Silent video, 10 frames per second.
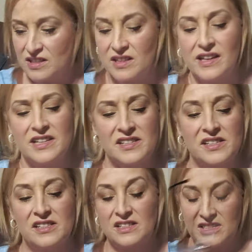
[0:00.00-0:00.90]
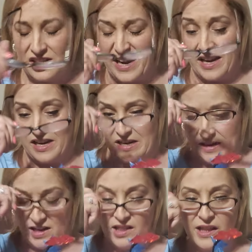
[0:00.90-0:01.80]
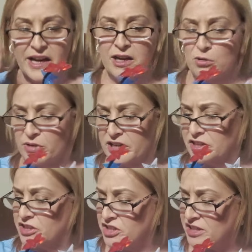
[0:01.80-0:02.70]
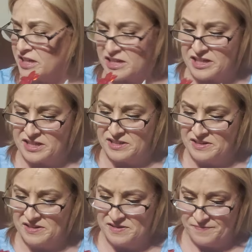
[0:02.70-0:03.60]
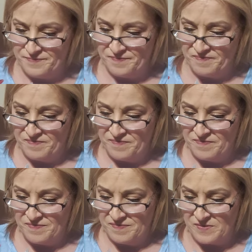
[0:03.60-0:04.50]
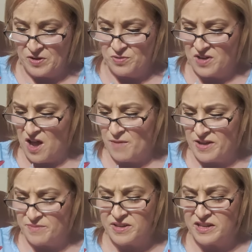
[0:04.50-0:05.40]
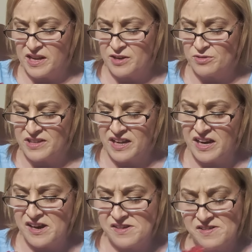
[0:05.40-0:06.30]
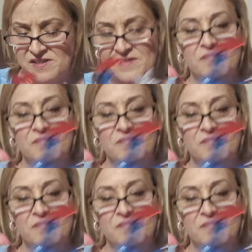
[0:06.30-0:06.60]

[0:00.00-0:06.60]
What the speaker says: Glasses, Shannon. Language, Shannon. Don't come at me. I don't care.